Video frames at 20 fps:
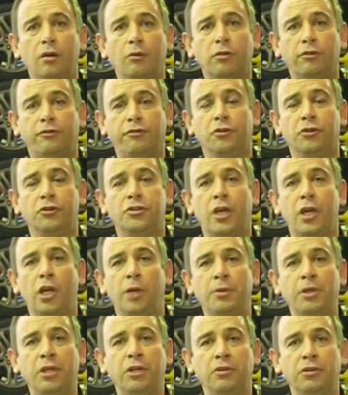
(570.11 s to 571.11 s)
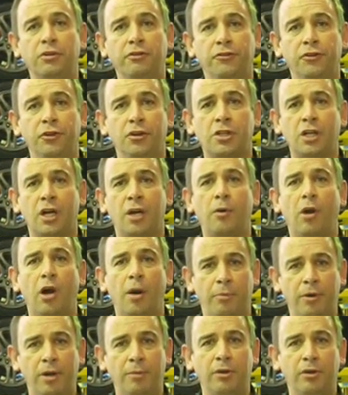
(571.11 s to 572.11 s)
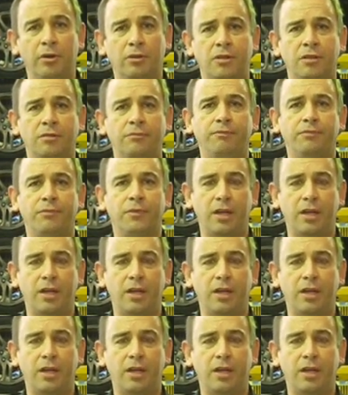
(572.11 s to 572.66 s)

Look forward to helping you in the future. I'm Brett Middleton.